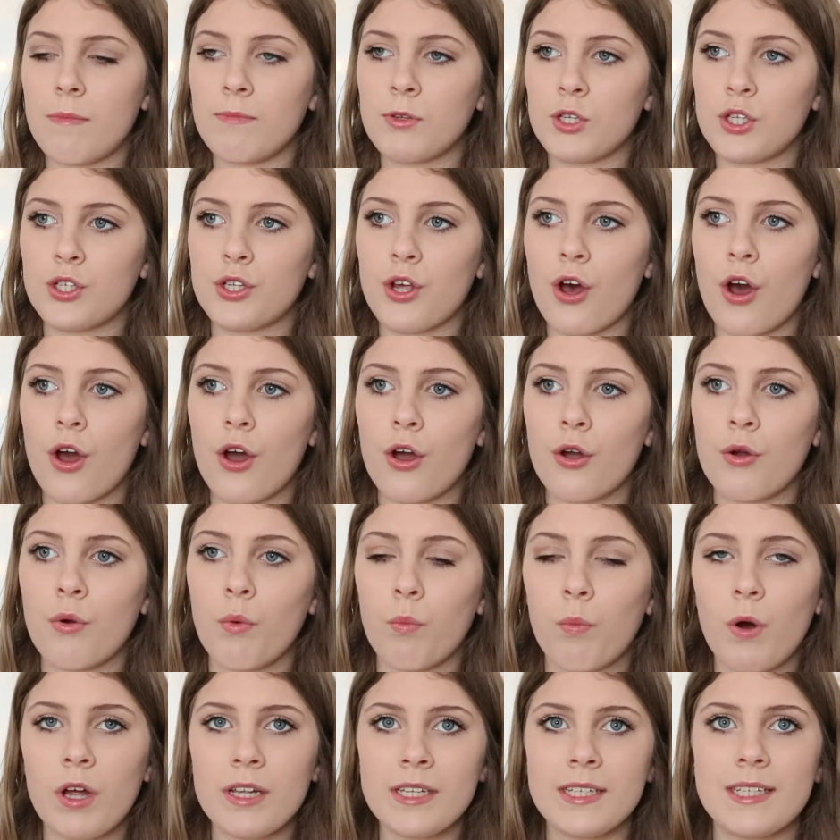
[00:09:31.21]
So
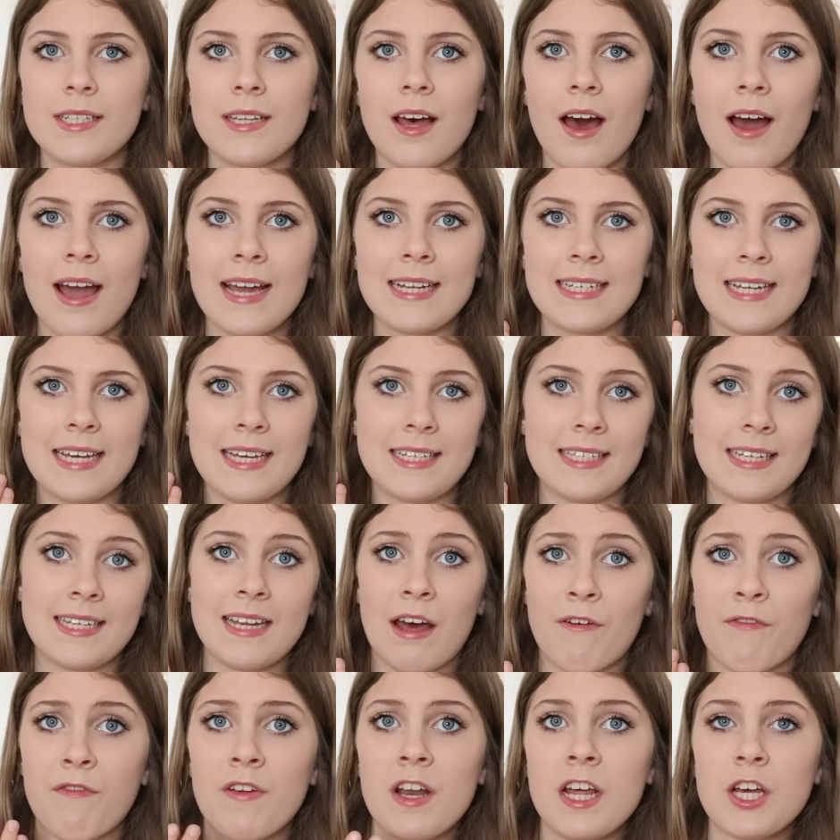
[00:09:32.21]
one side is a
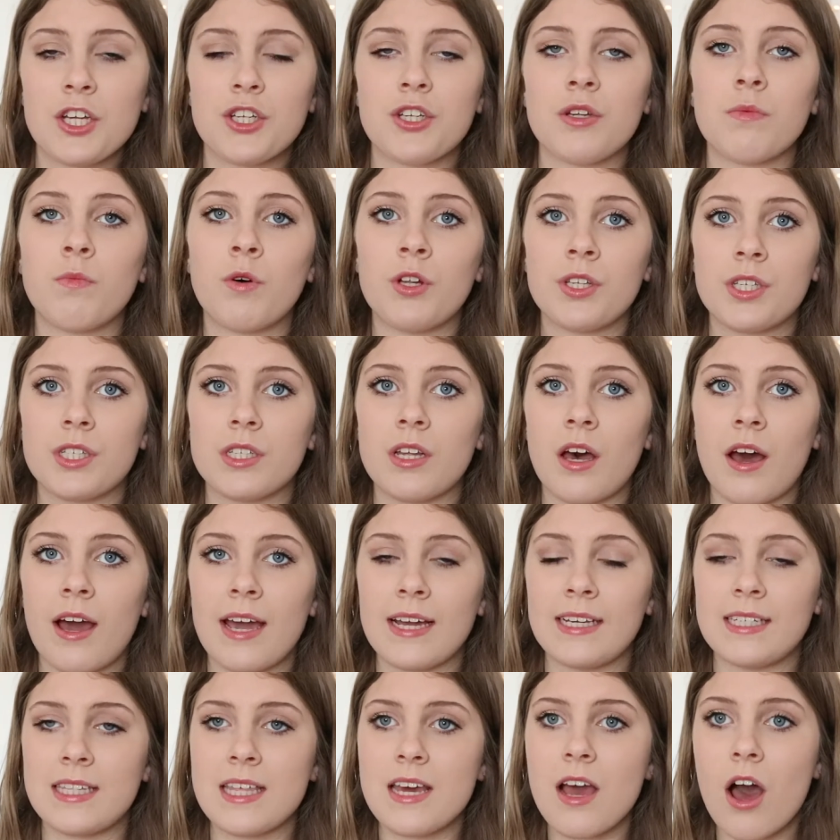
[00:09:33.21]
definition, one
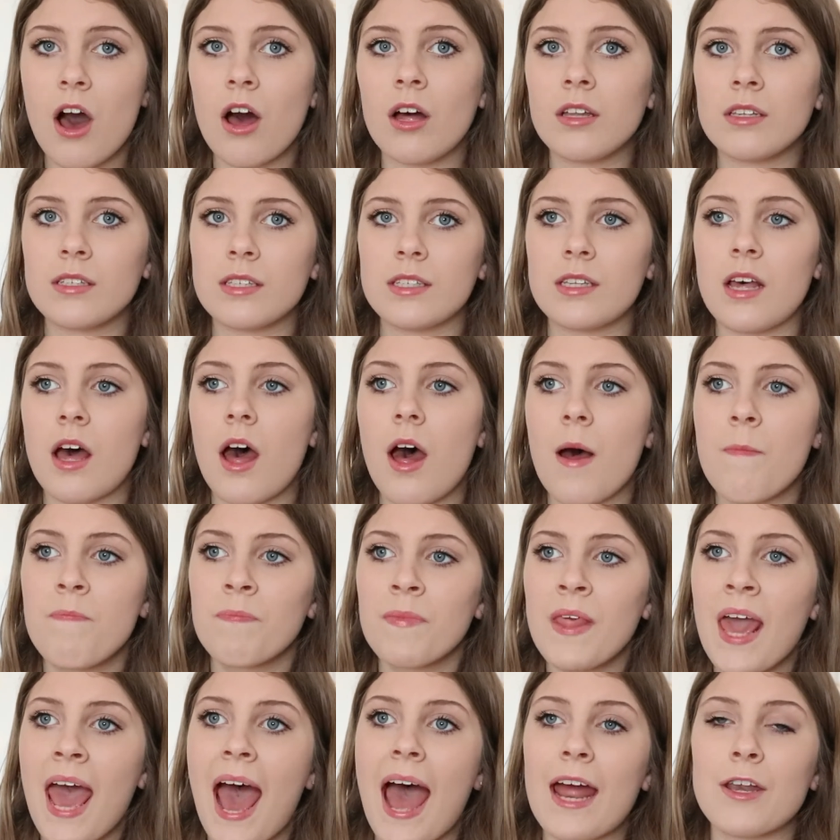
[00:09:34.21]
side is the answer,
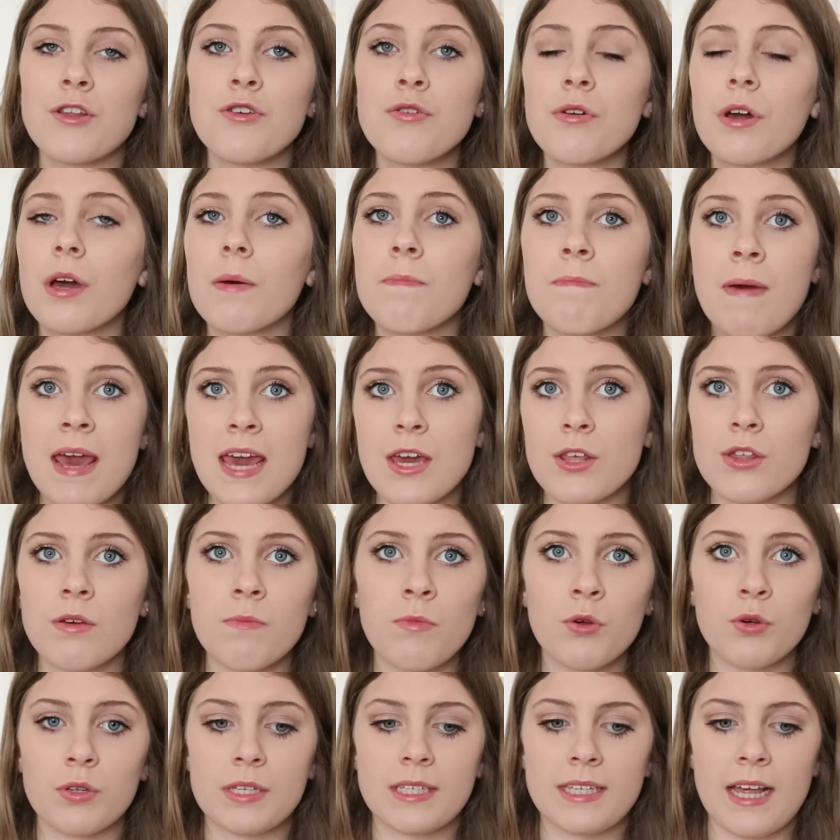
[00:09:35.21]
and you can make them
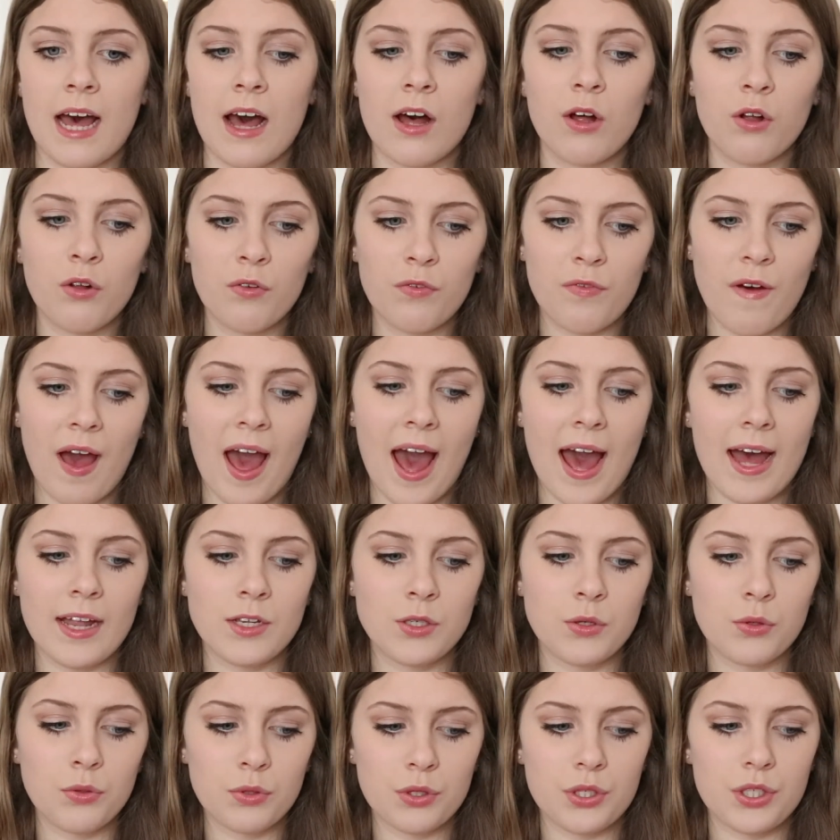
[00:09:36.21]
yourself.
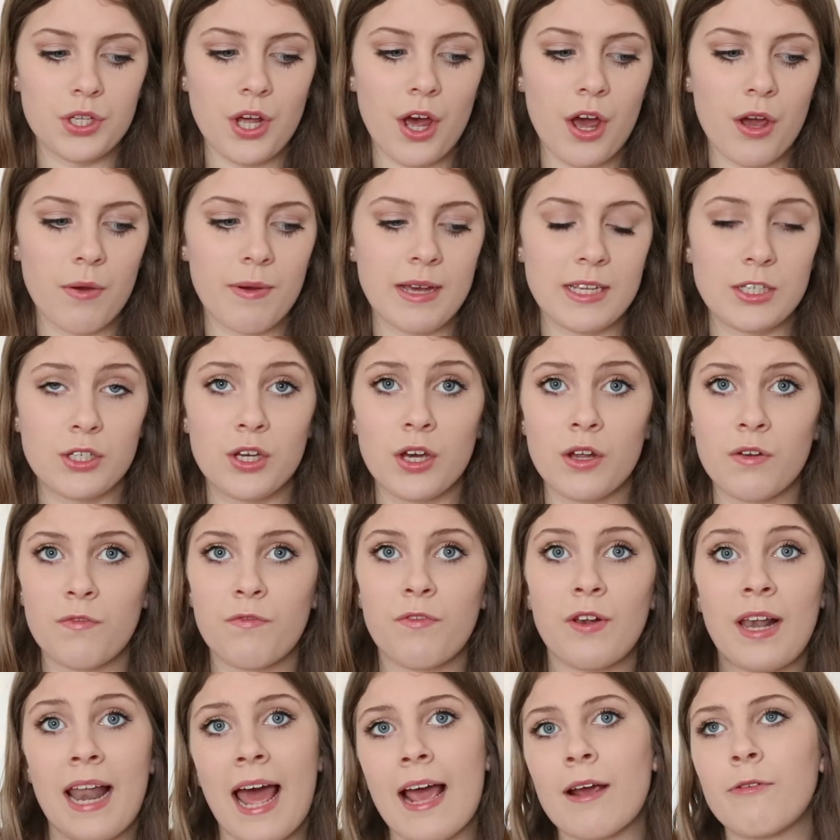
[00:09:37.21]
And also it's good
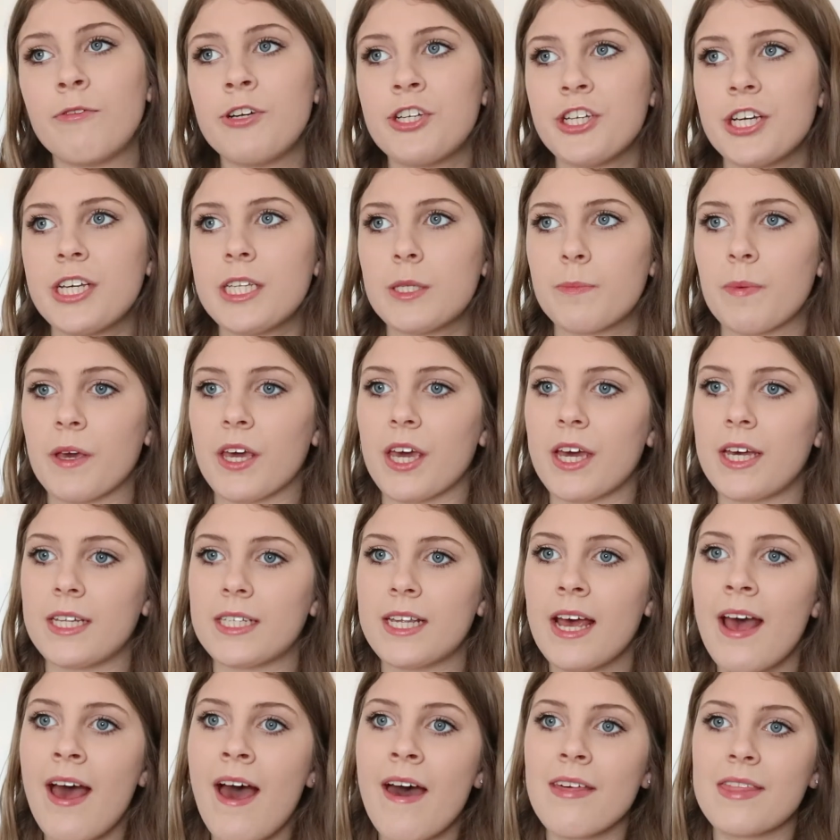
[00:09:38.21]
for languages because
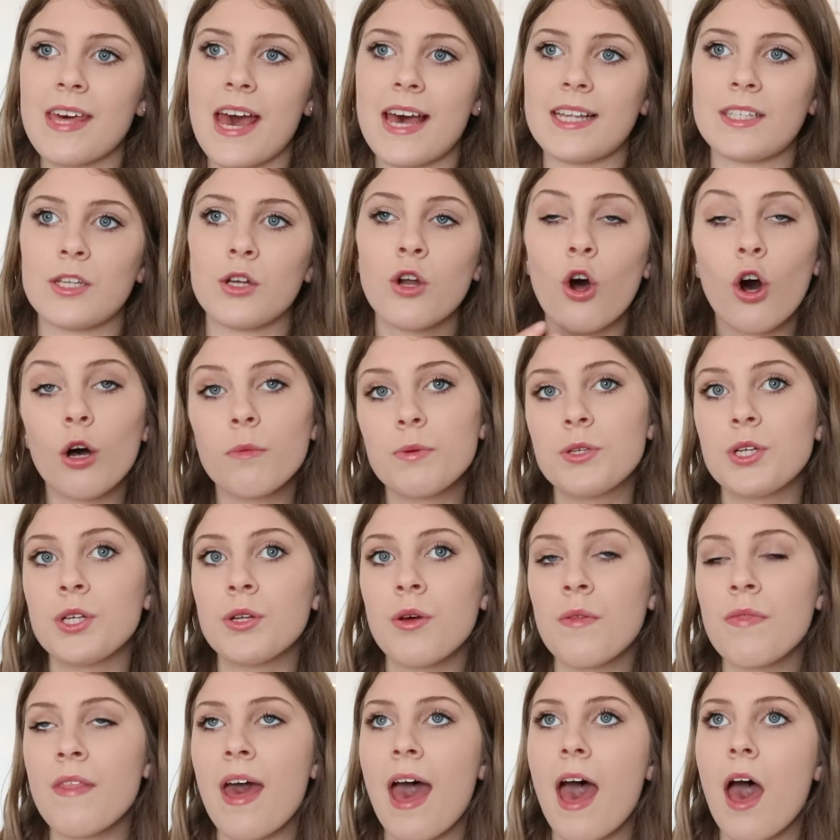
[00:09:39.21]
there's an option
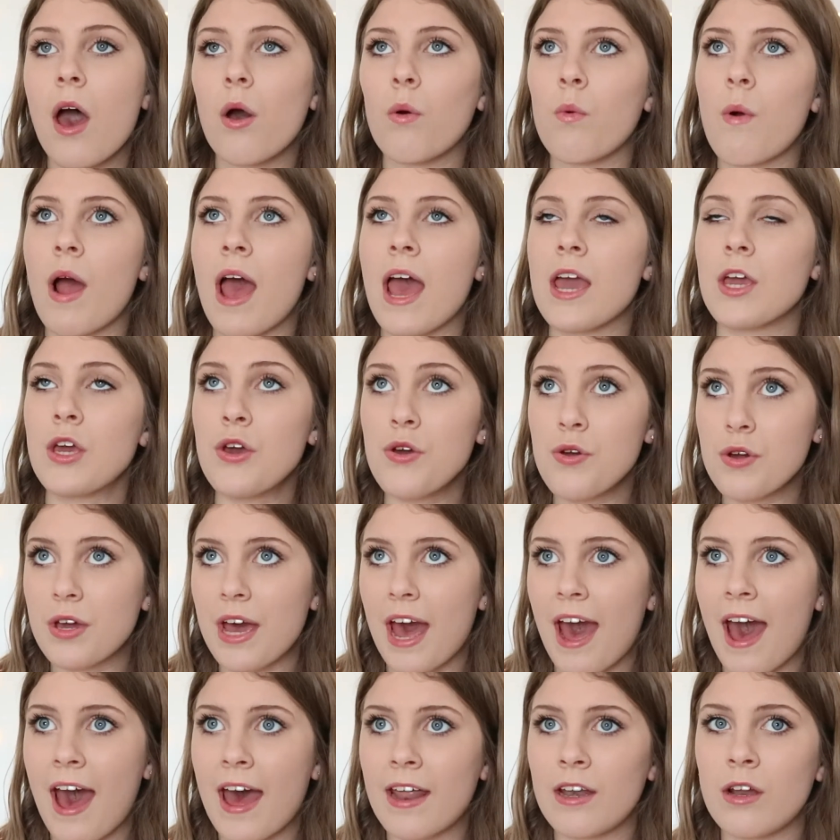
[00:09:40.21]
on there where you
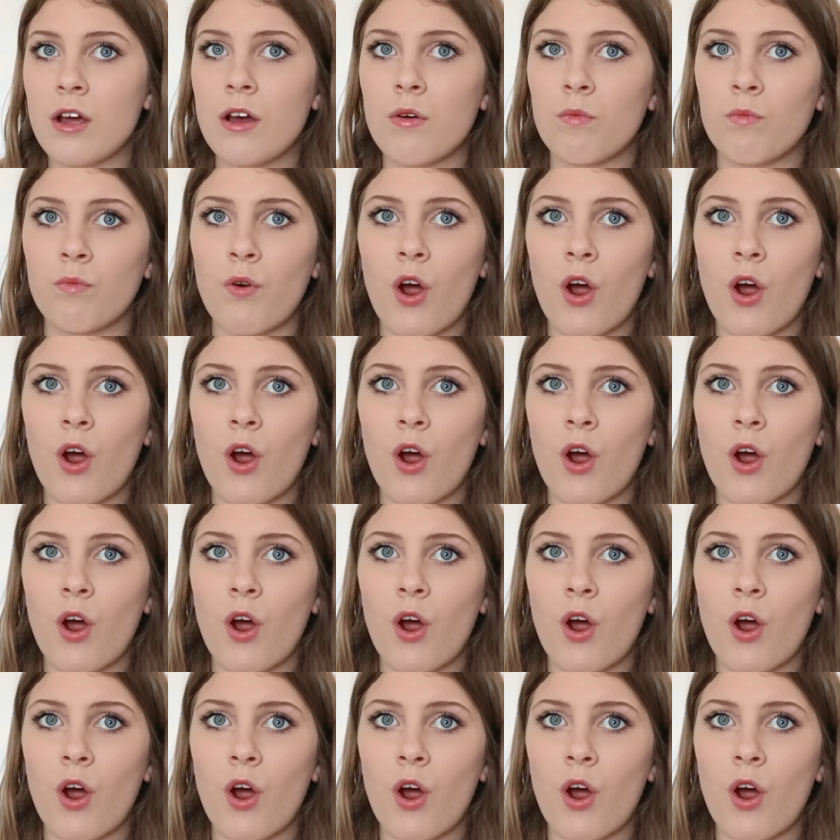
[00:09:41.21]
can